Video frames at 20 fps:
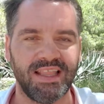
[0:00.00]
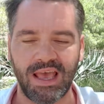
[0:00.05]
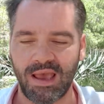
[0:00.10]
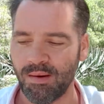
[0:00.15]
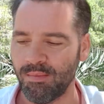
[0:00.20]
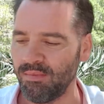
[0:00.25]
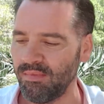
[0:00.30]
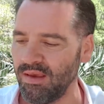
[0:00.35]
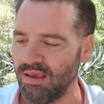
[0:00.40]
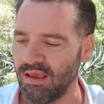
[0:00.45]

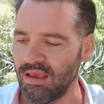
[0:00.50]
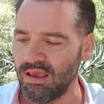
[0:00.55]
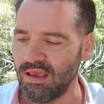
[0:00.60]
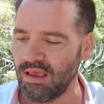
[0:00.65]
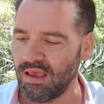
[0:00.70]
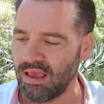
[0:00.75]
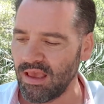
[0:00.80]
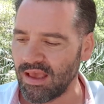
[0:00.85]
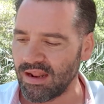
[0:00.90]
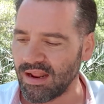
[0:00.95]
them,
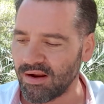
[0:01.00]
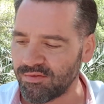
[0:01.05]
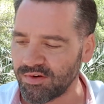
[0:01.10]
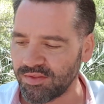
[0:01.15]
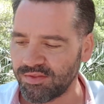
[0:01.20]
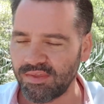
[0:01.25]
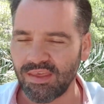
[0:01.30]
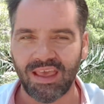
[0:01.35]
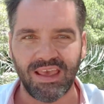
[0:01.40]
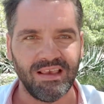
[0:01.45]
and
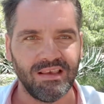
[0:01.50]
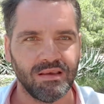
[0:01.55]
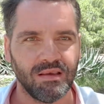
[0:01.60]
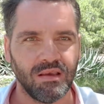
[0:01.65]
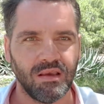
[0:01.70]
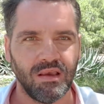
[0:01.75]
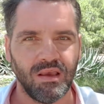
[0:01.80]
everything.